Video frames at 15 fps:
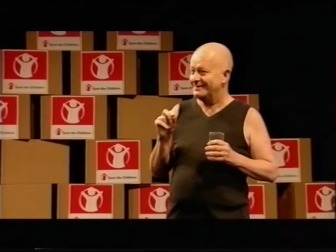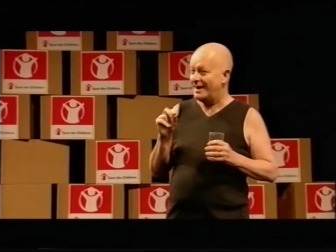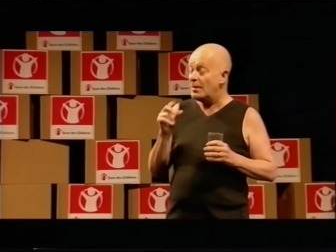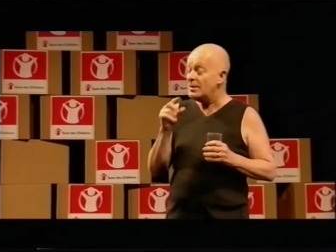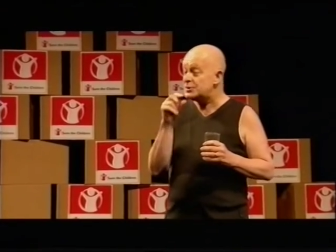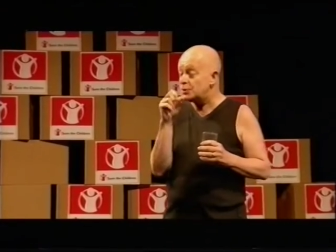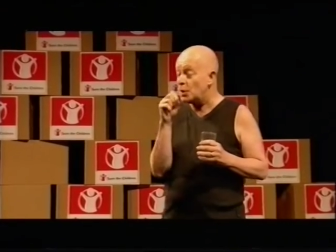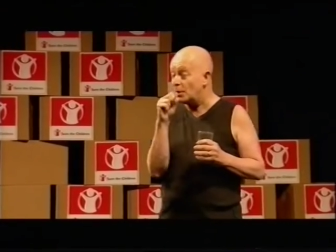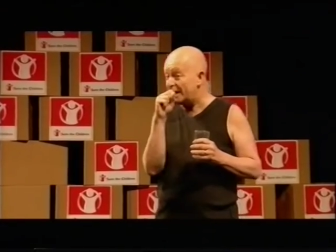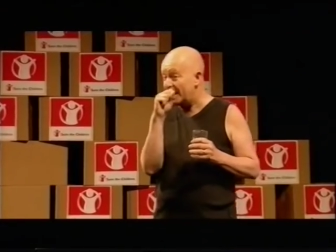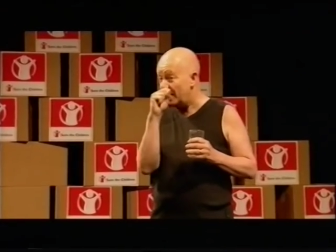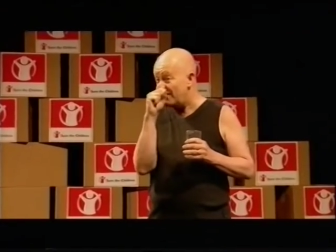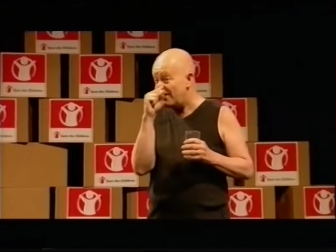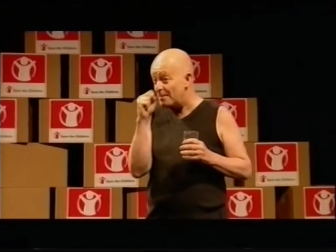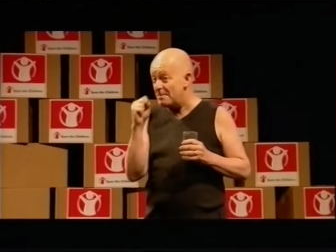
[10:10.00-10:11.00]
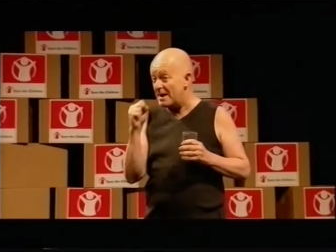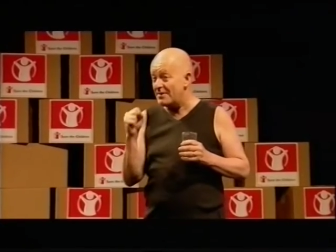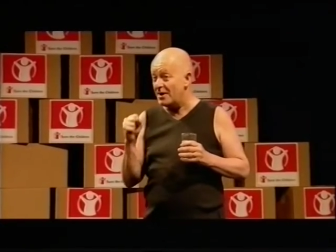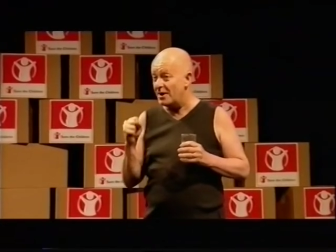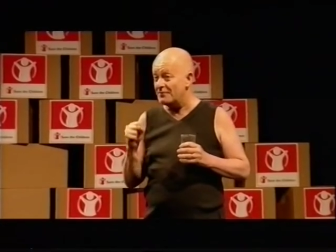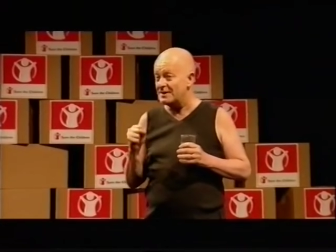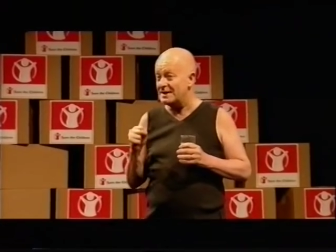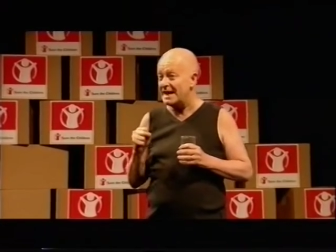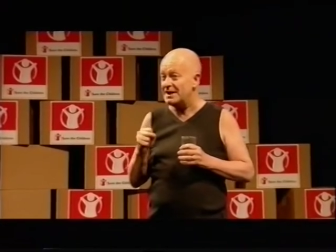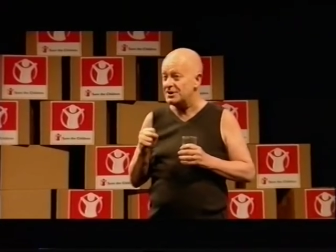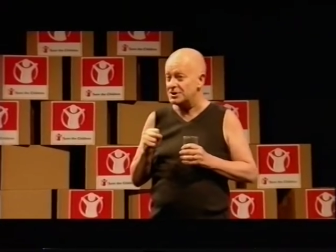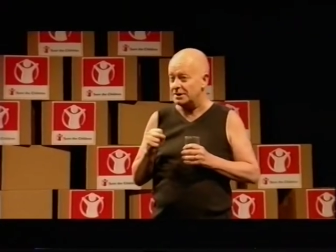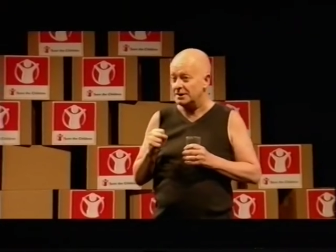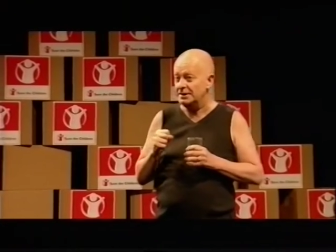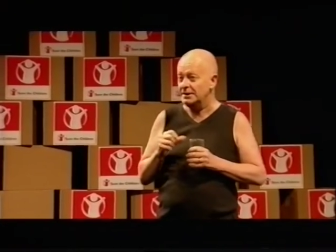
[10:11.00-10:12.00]
Oh, and talking of our mother of the
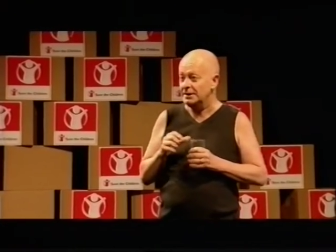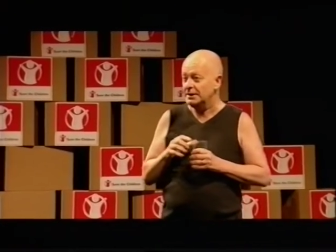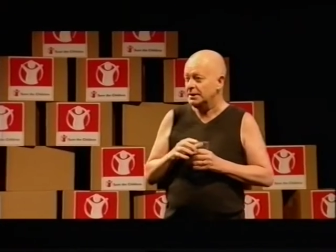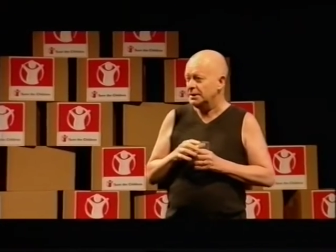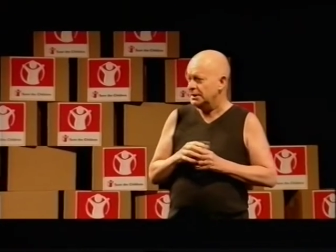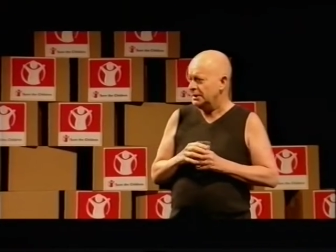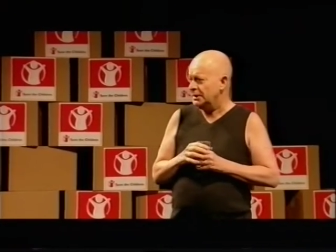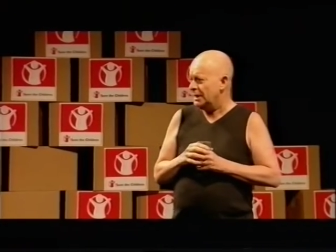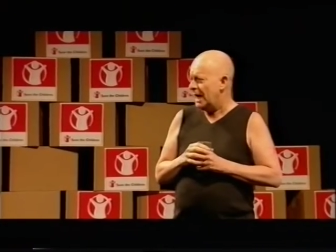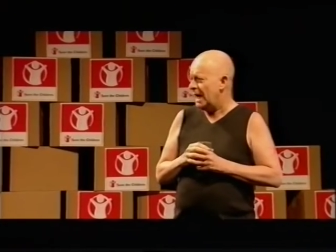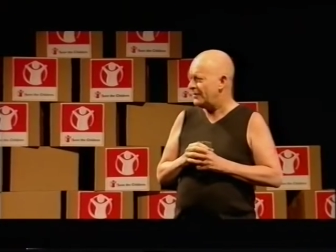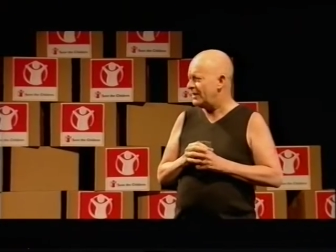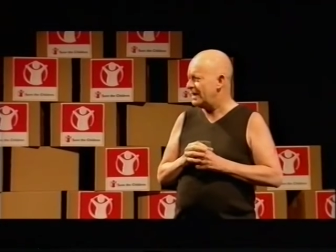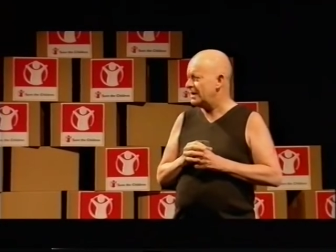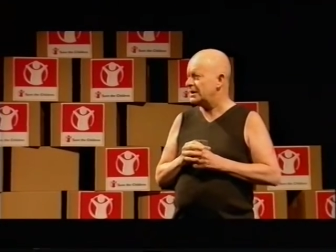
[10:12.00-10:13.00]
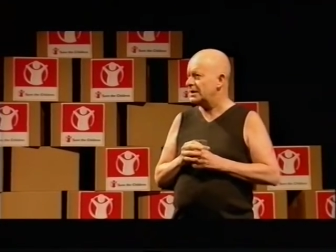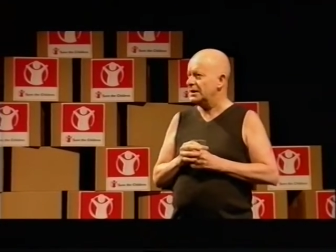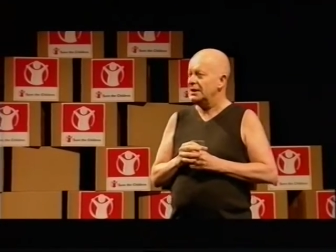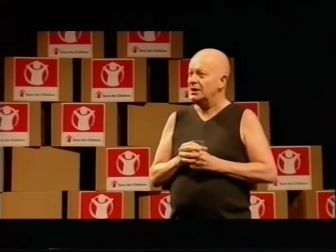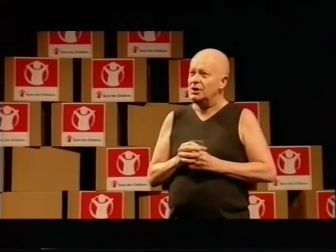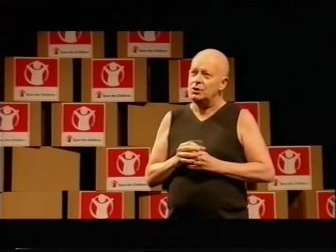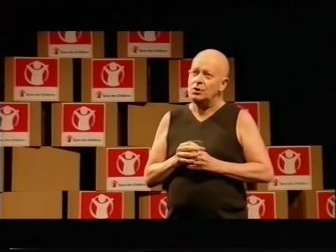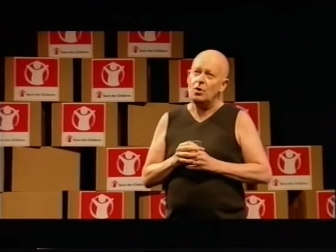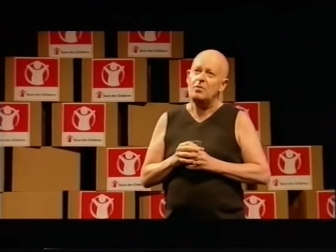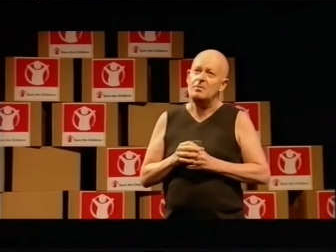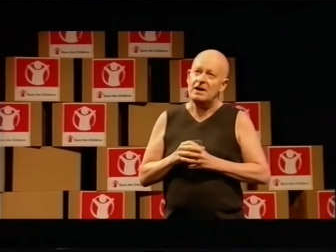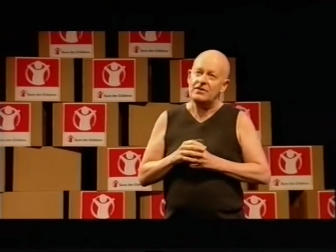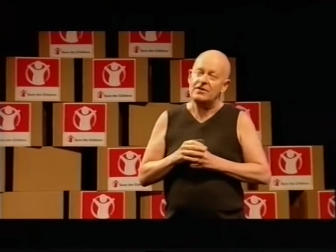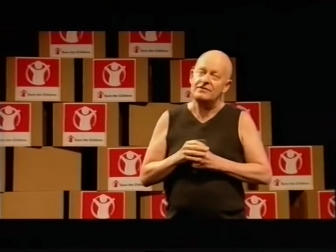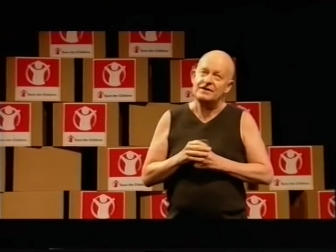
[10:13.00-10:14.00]
nation, I think your
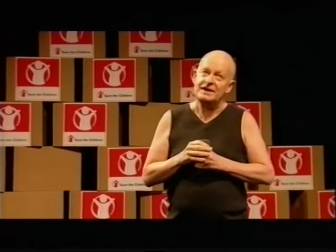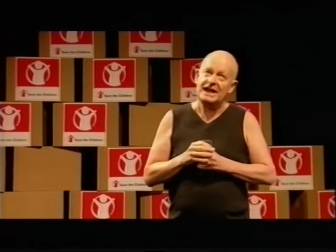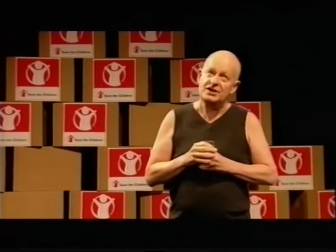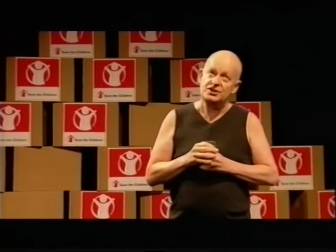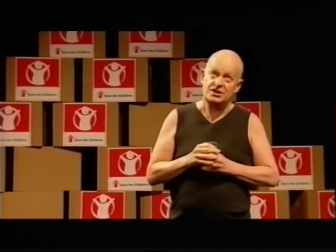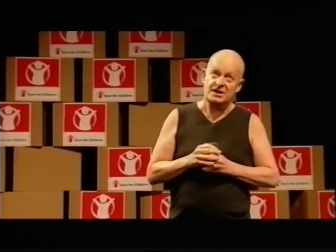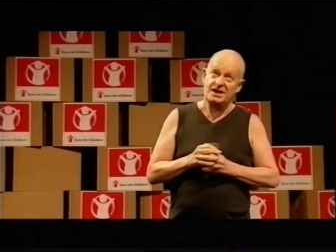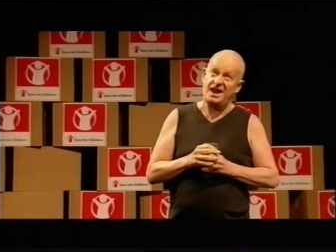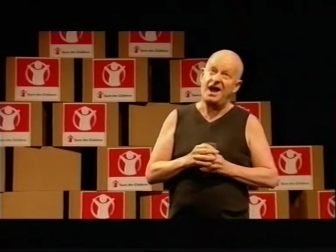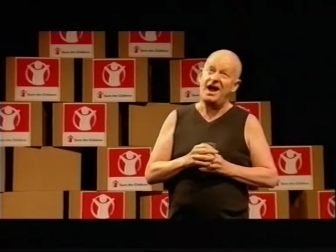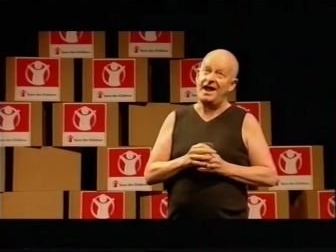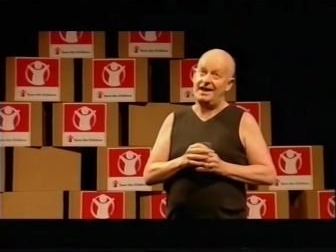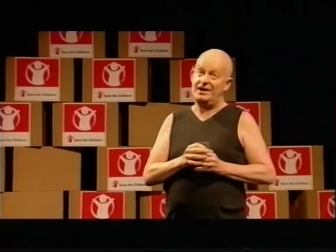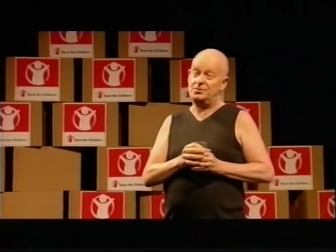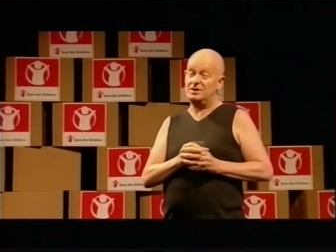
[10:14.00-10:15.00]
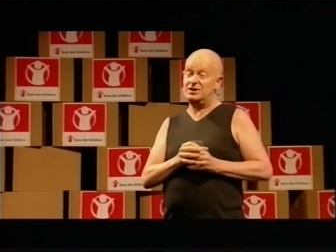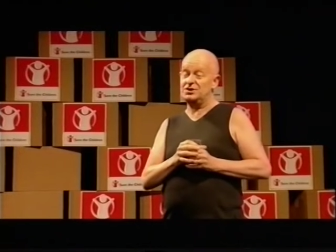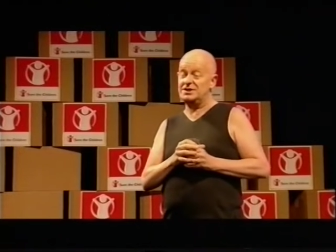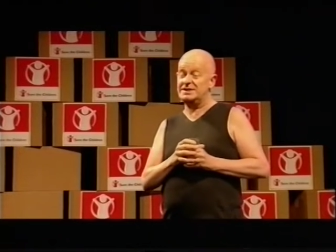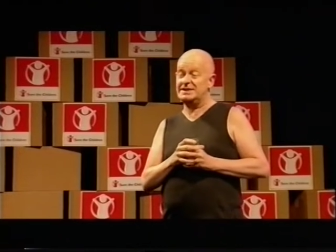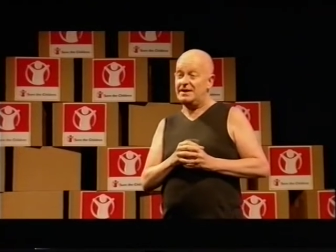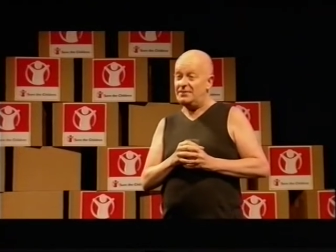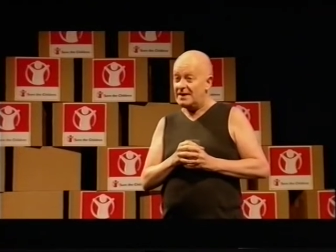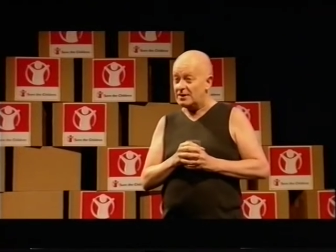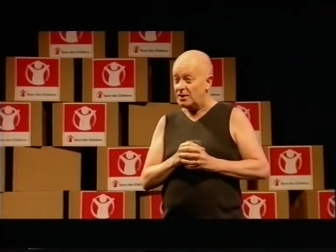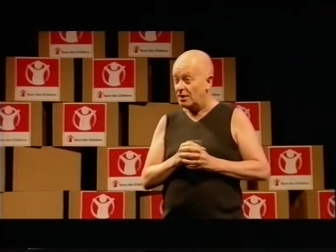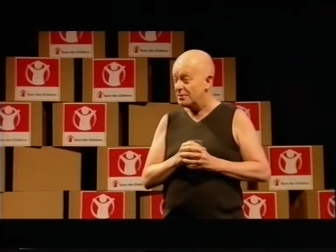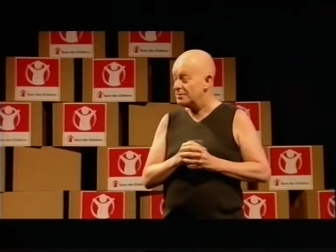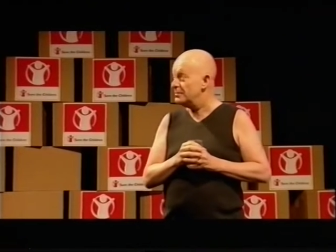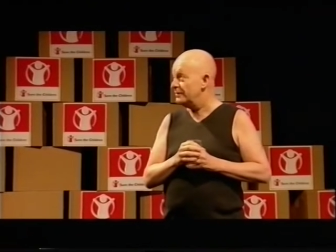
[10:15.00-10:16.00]
mother of the nation lied when she said that
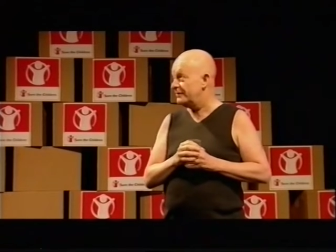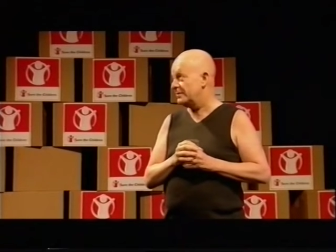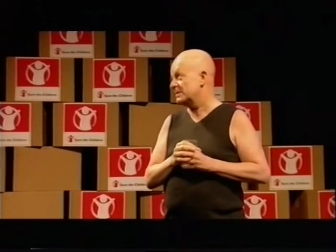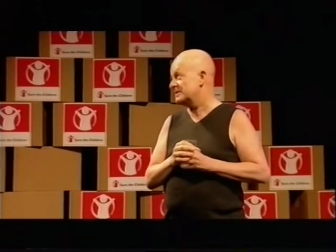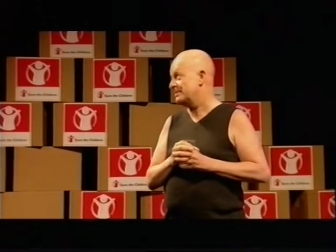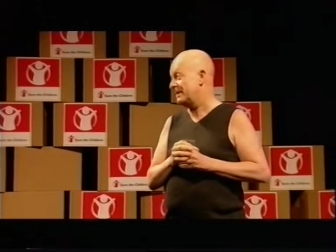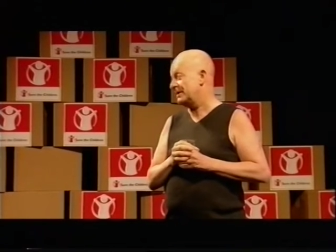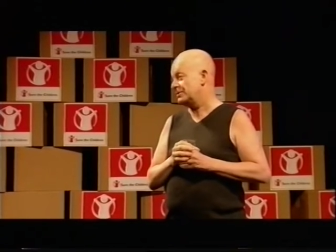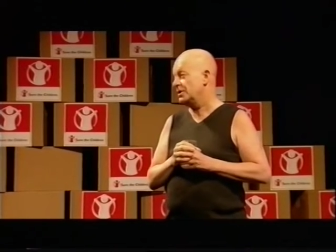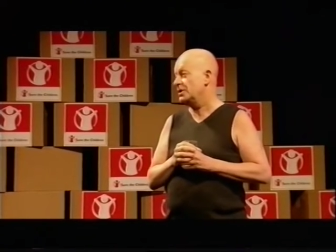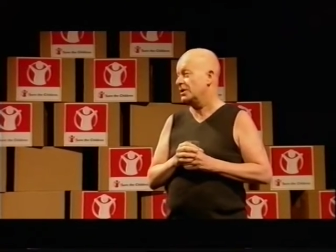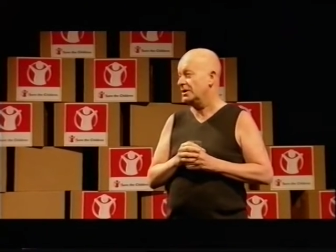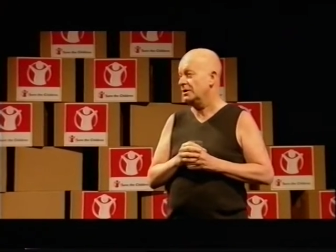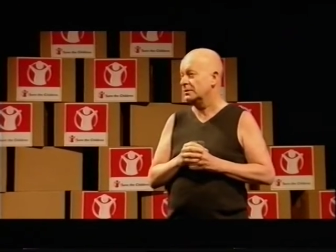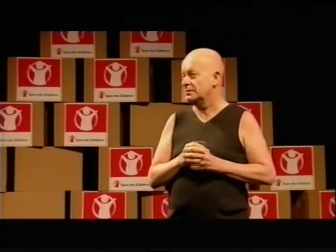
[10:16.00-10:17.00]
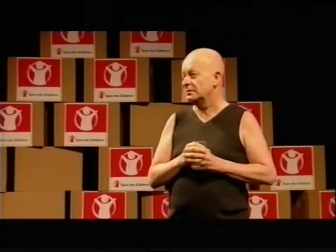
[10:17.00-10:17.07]
horror movie was about her.